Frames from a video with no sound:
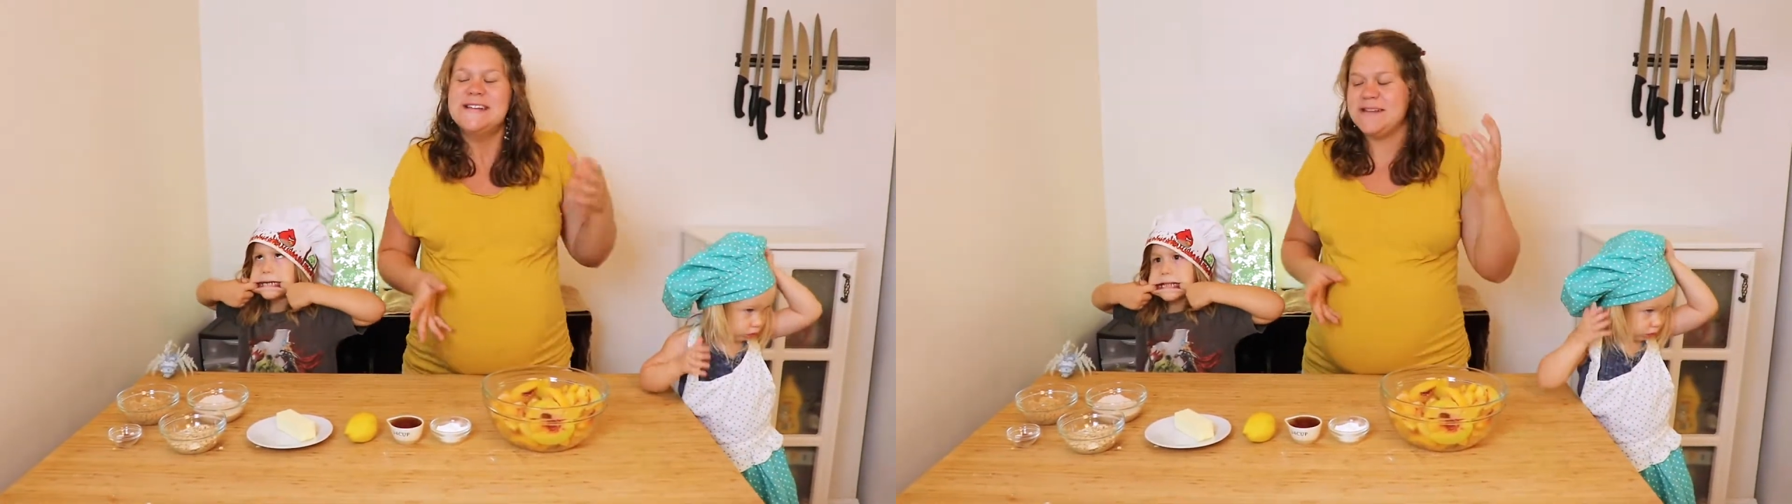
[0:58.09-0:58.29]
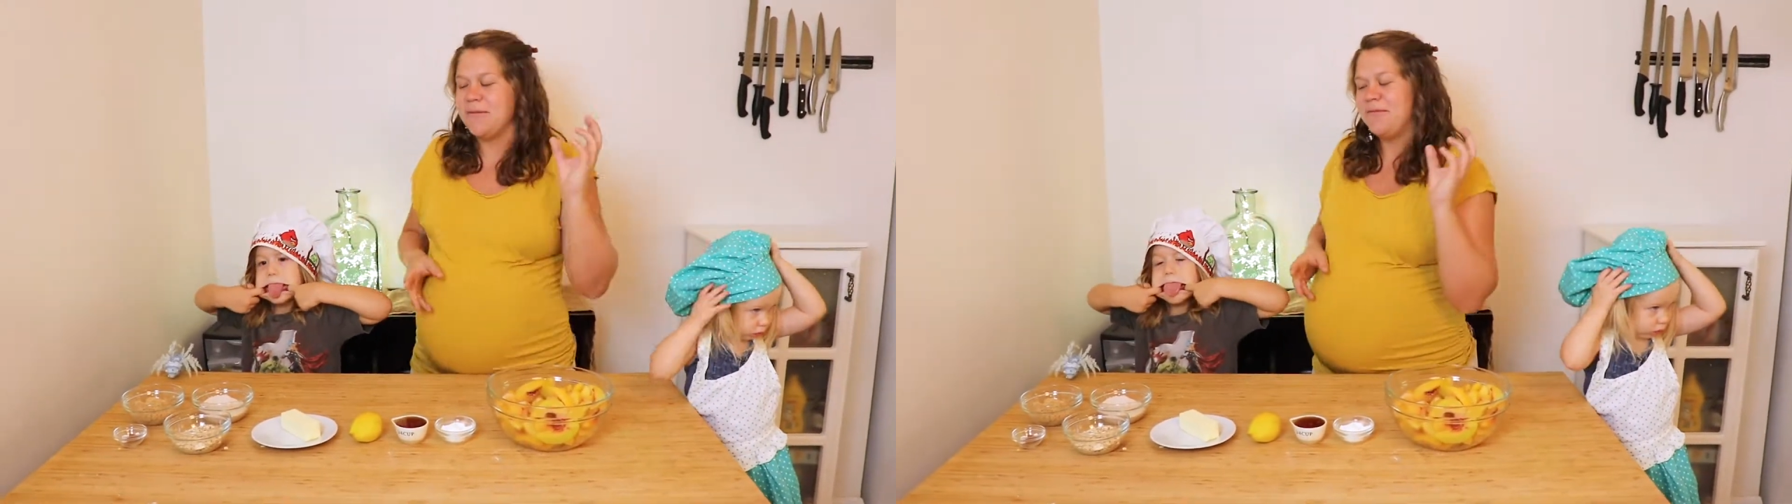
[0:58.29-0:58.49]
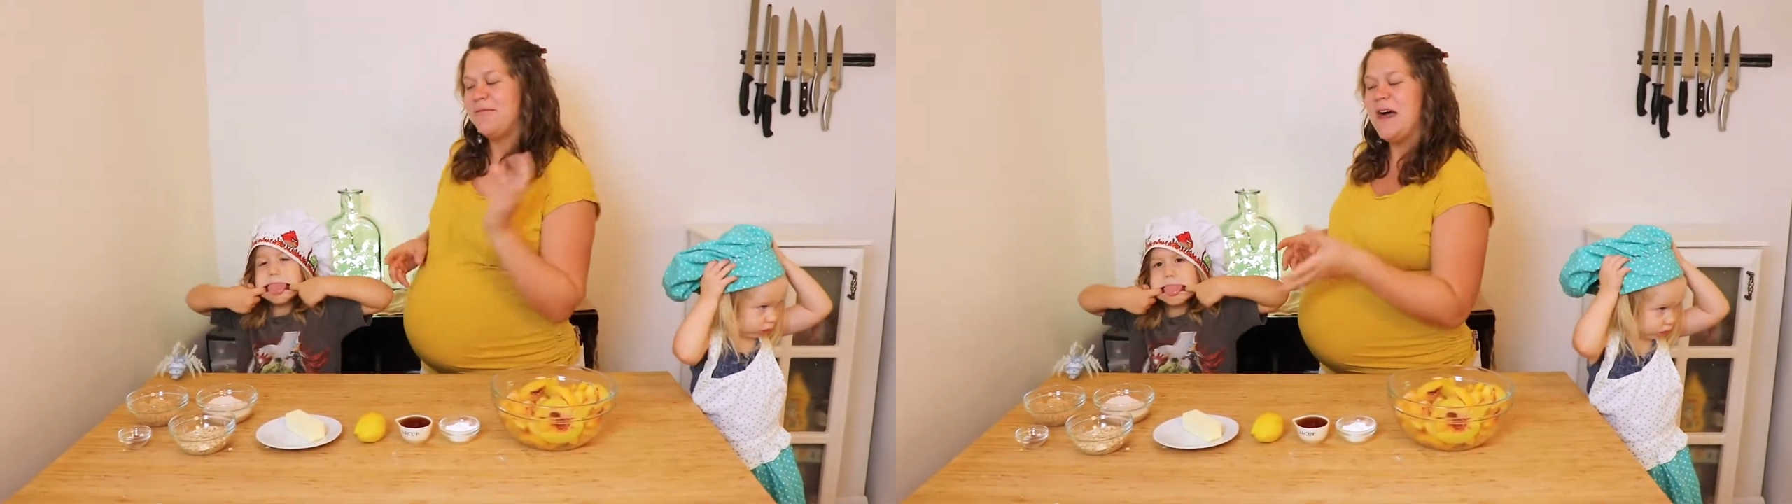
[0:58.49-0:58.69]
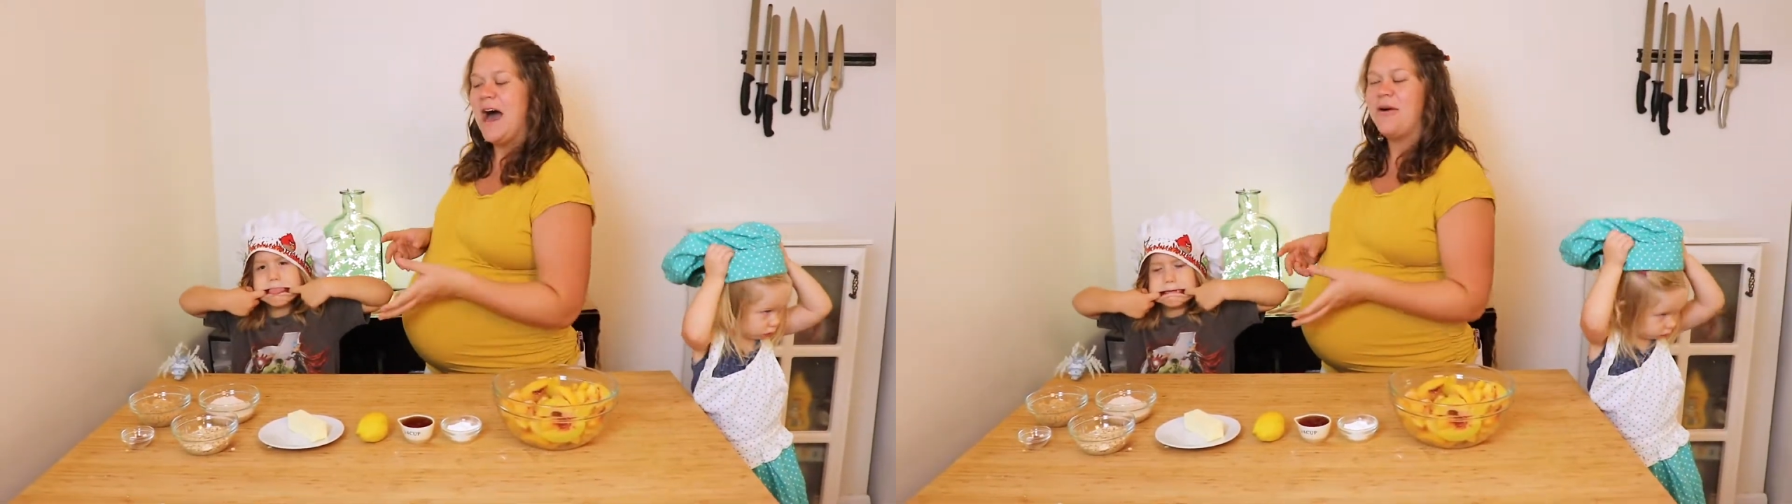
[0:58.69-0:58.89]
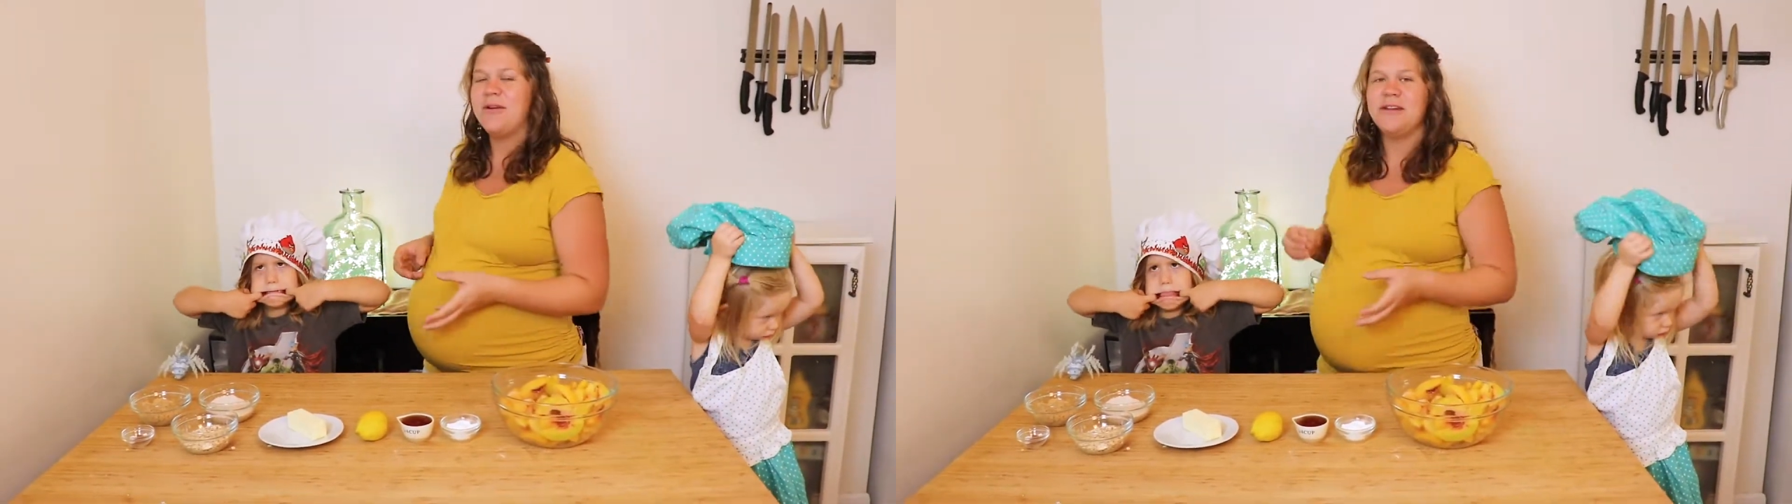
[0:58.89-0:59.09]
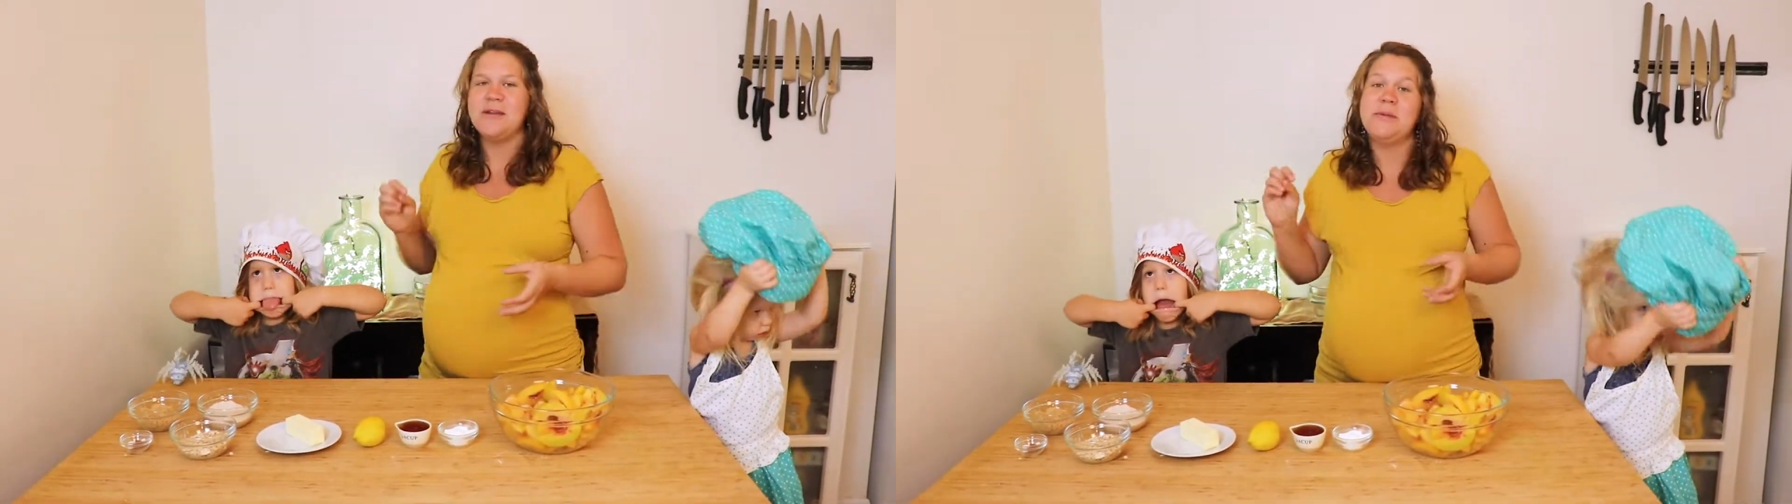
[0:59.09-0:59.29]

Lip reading: some flour, a little